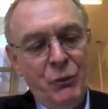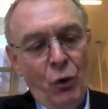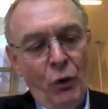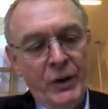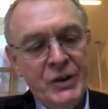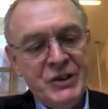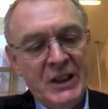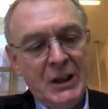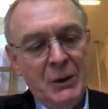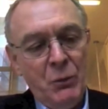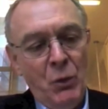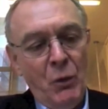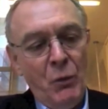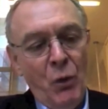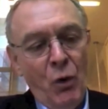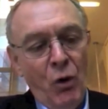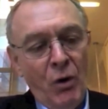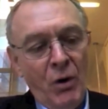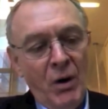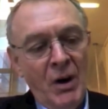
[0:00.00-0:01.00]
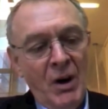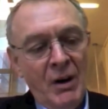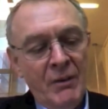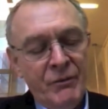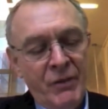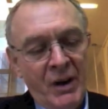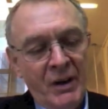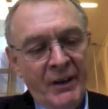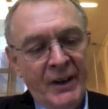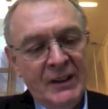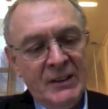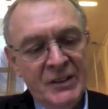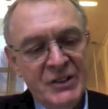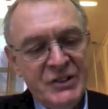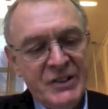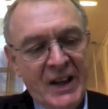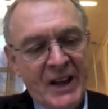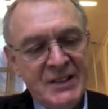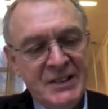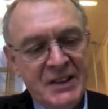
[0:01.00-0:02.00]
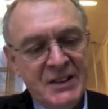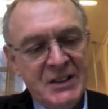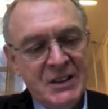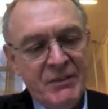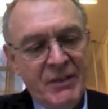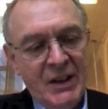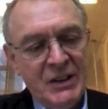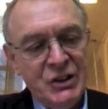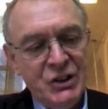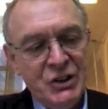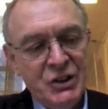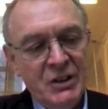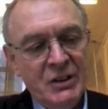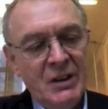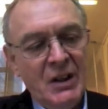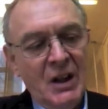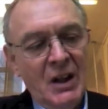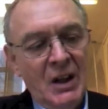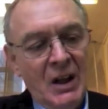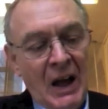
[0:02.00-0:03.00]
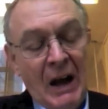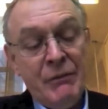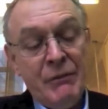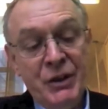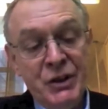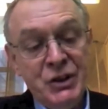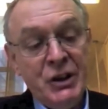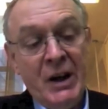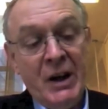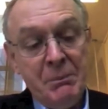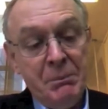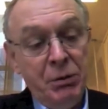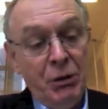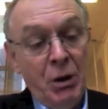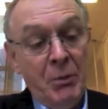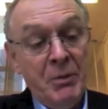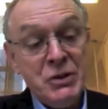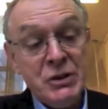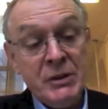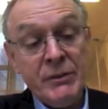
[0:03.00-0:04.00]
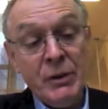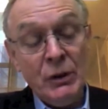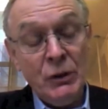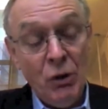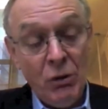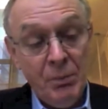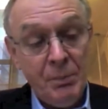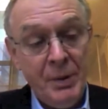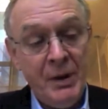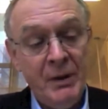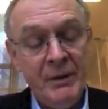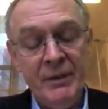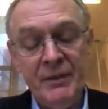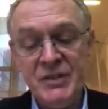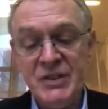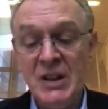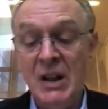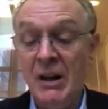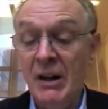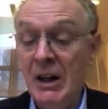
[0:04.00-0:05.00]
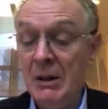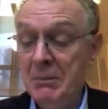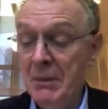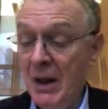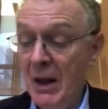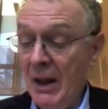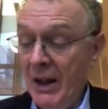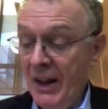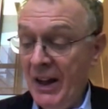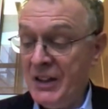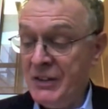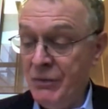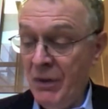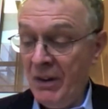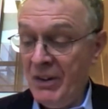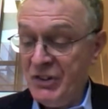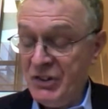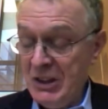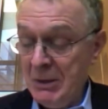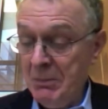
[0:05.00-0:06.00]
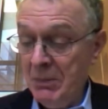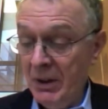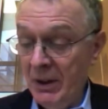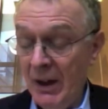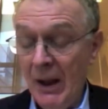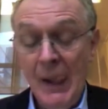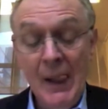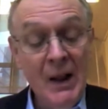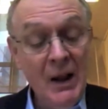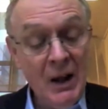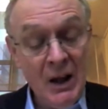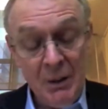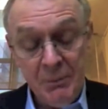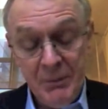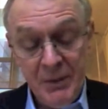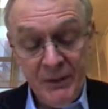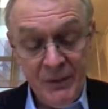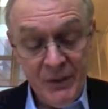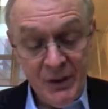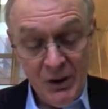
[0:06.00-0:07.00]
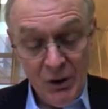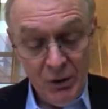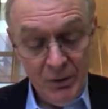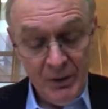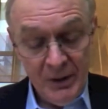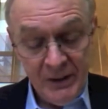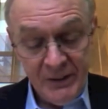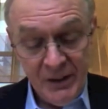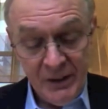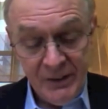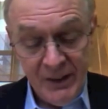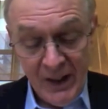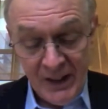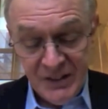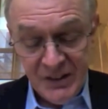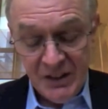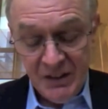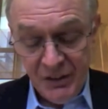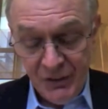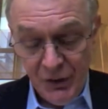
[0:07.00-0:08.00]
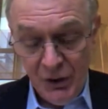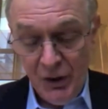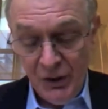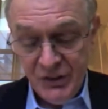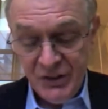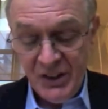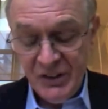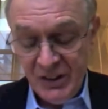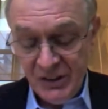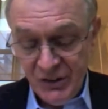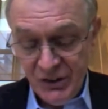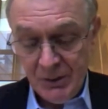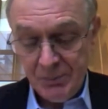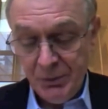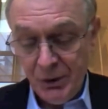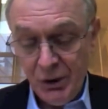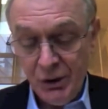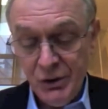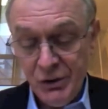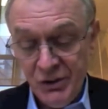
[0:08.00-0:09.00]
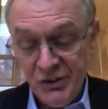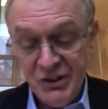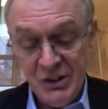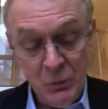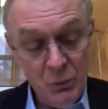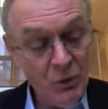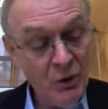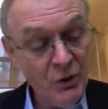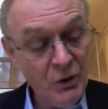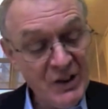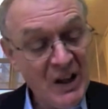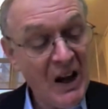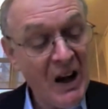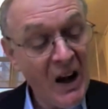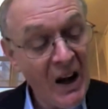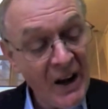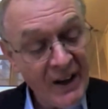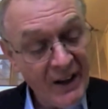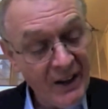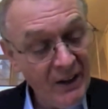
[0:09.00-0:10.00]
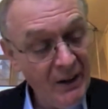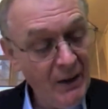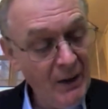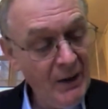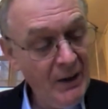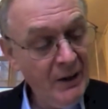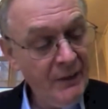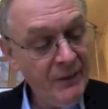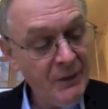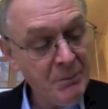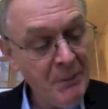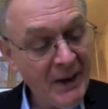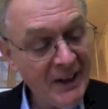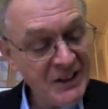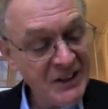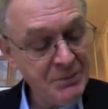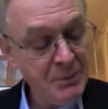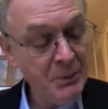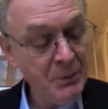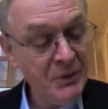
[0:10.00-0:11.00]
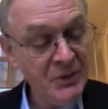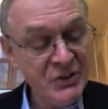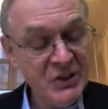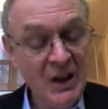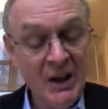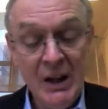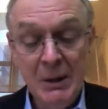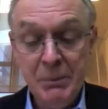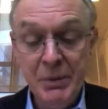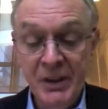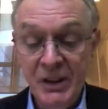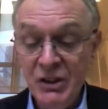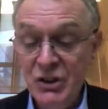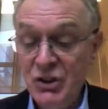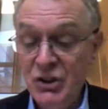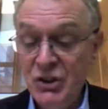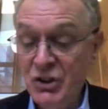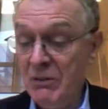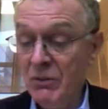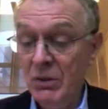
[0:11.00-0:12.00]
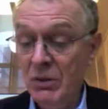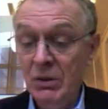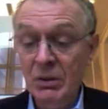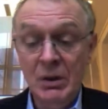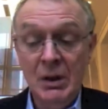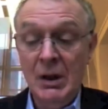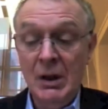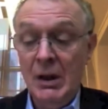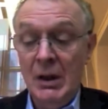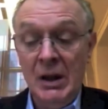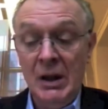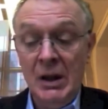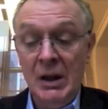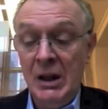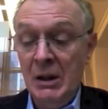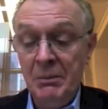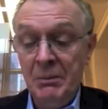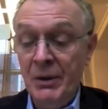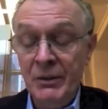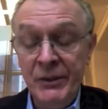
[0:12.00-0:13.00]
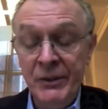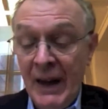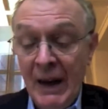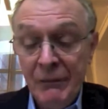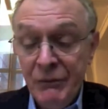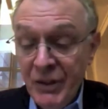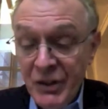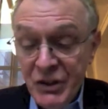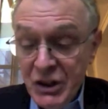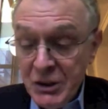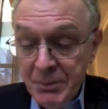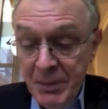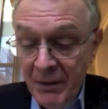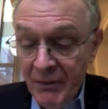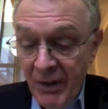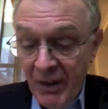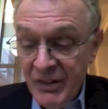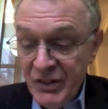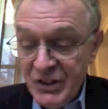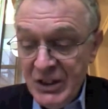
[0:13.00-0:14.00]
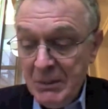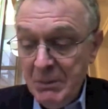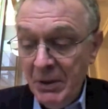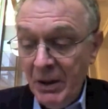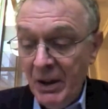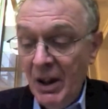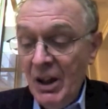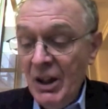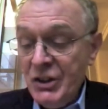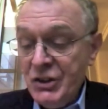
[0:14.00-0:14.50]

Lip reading: Second World War, very little state intervention, average unemployment over a long period of time is very similar. In the 1930s, in some countries, it was higher, the maximum was higher, but in general, the average has been very similar.